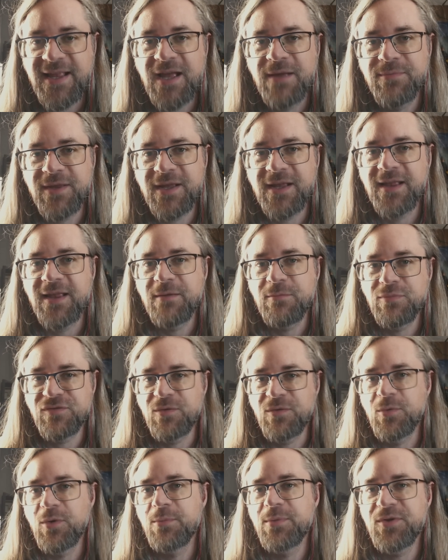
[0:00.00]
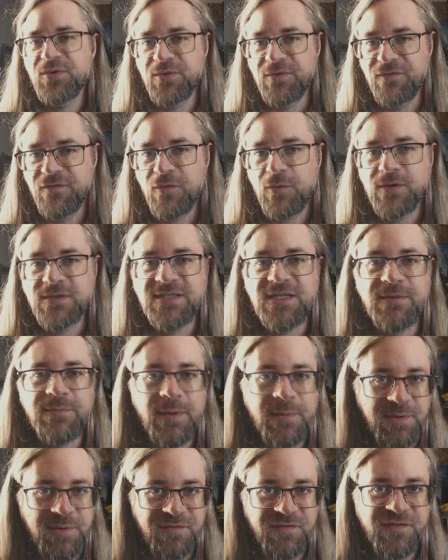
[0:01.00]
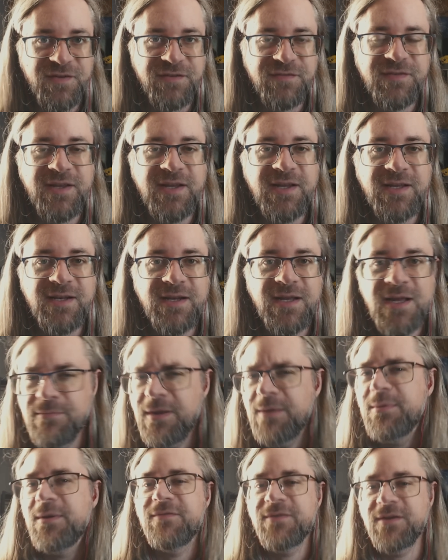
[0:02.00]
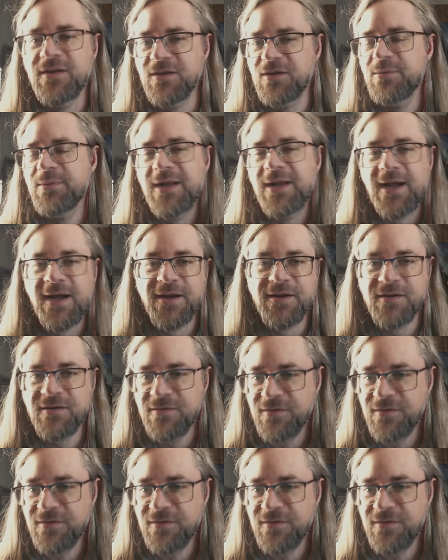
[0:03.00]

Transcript: I'm thinking like somewhere between 14, maybe 15, maybe even a little bit higher.